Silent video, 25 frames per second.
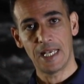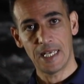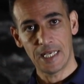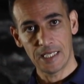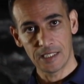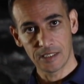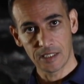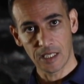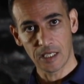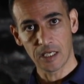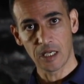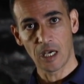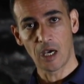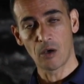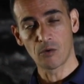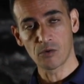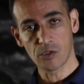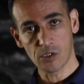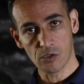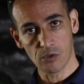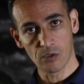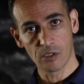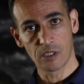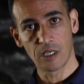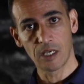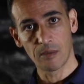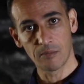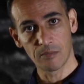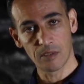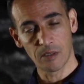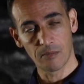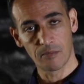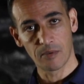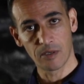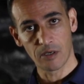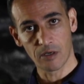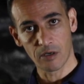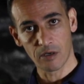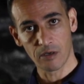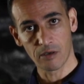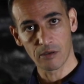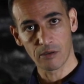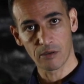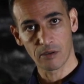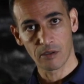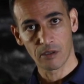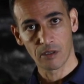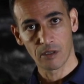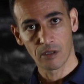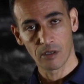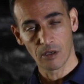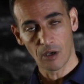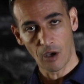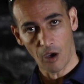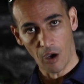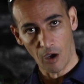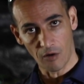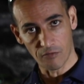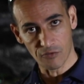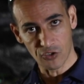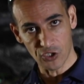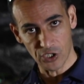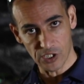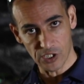and announced to them the birth of